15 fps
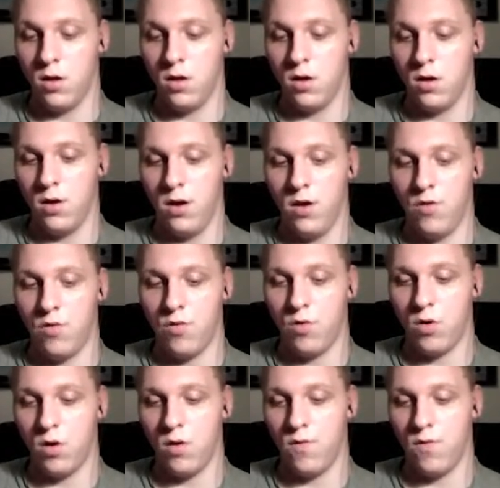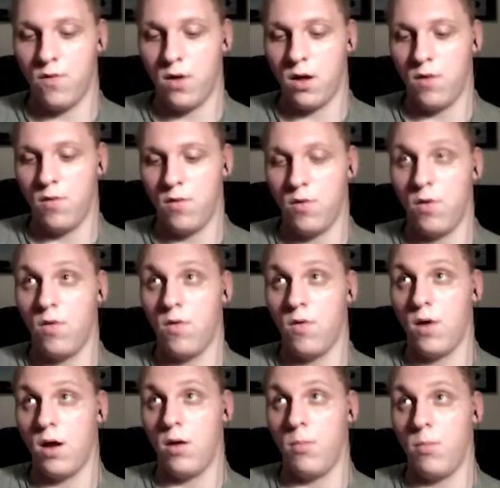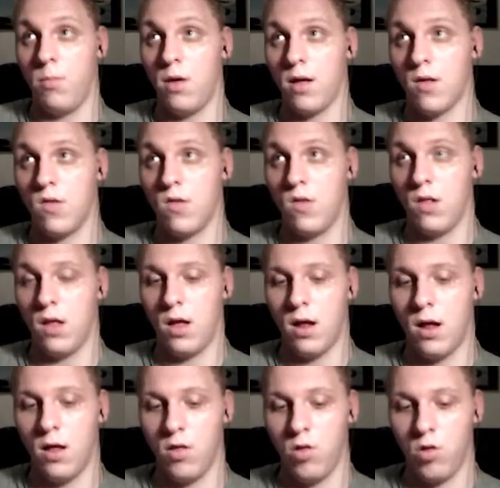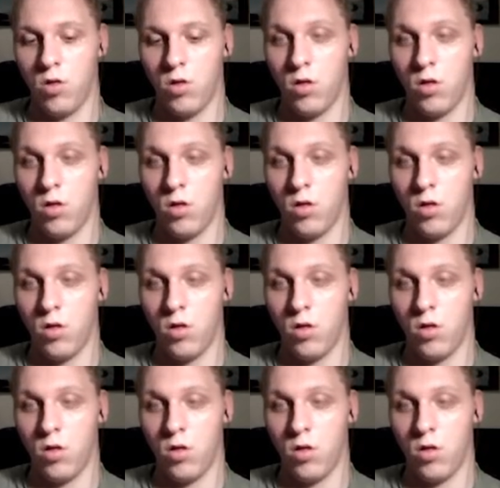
D drive, and we're going to add a backslash.